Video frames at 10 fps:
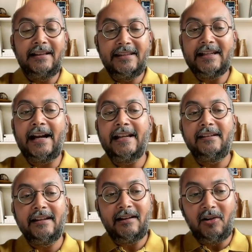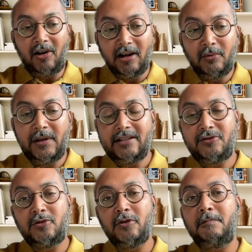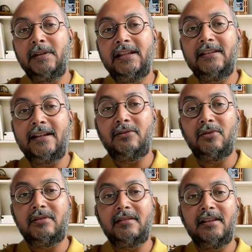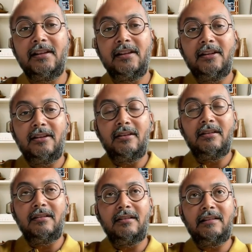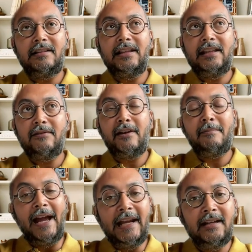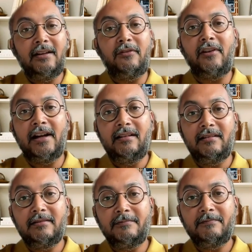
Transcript: And the idea always should be that look, if I'm adding a fund,